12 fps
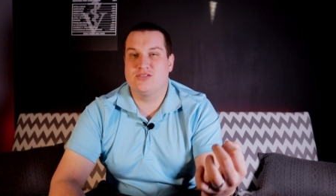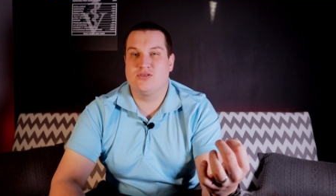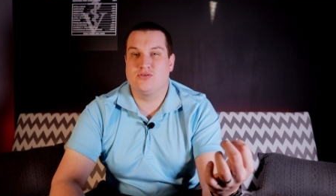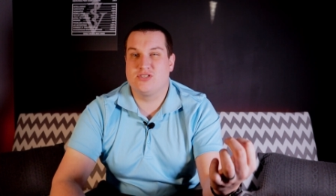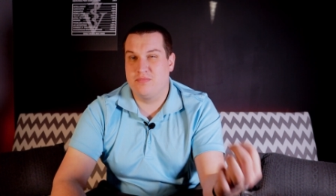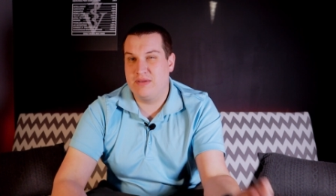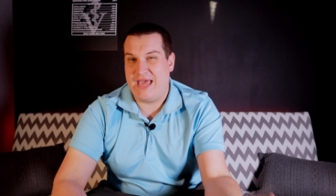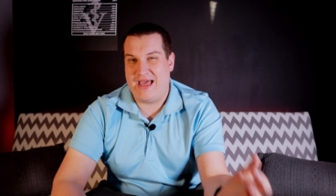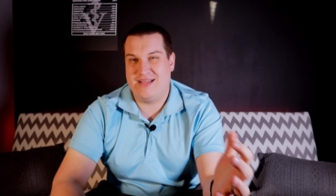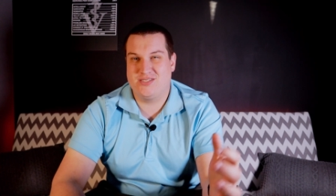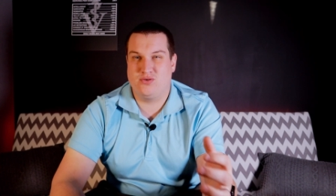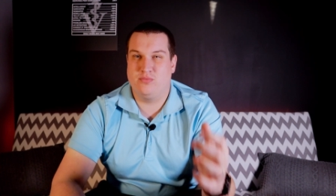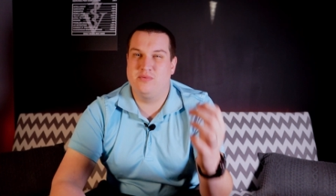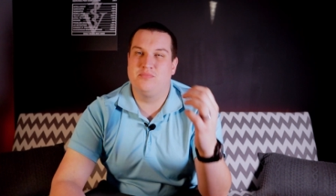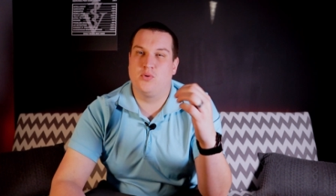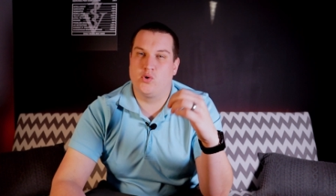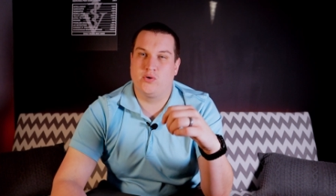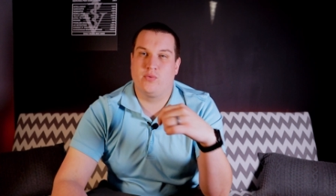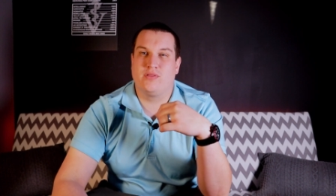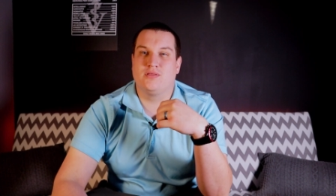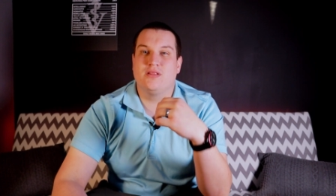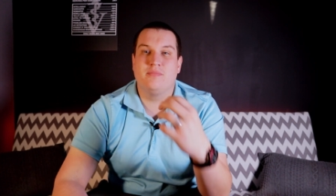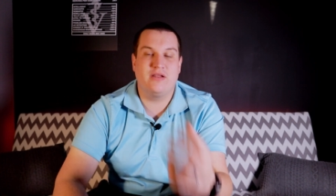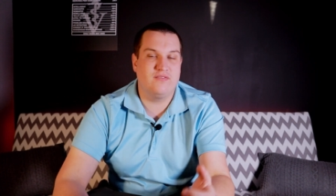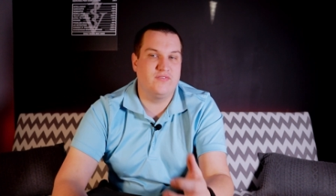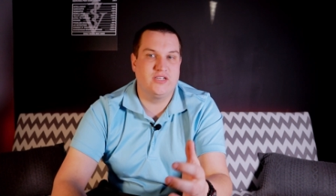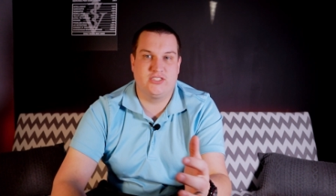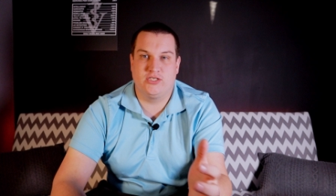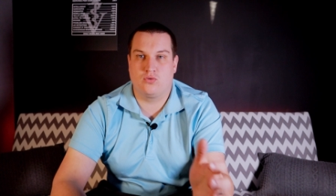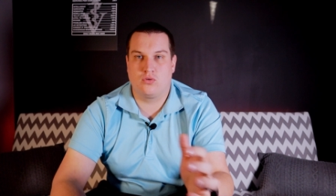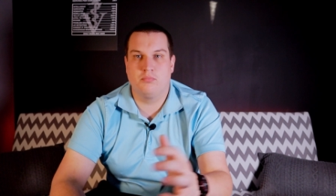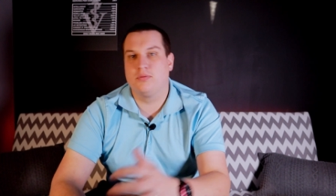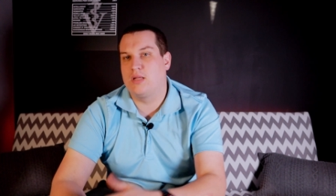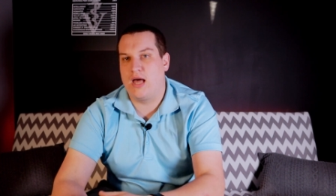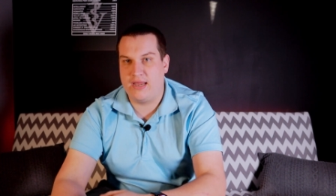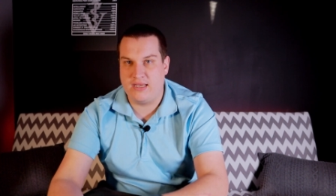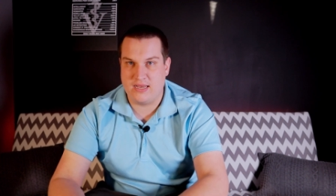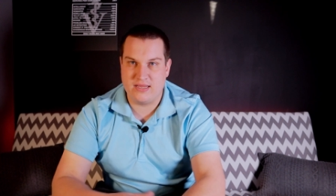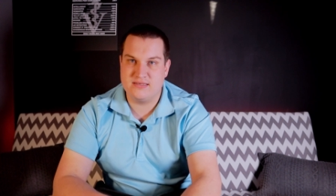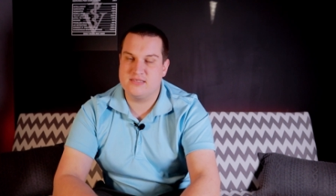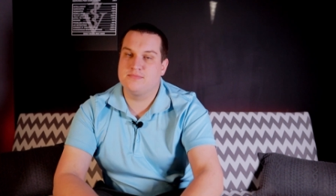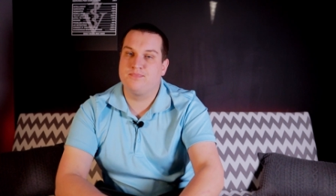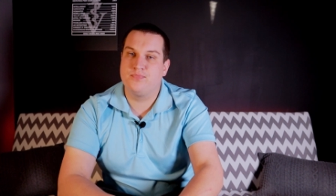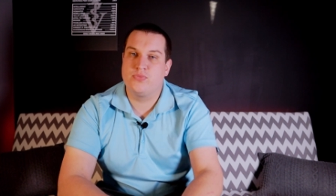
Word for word: and so some cats will be born with limited vision or blindness.